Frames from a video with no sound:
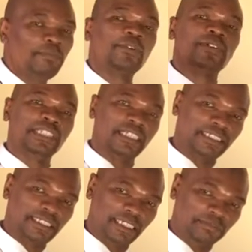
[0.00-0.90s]
because they're the
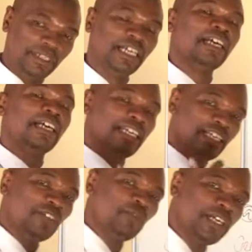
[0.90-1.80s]
same.
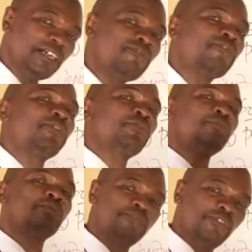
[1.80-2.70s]
Anyway, for you
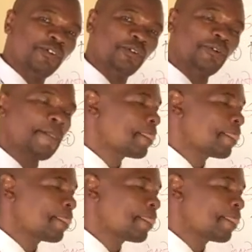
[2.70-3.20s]
to follow,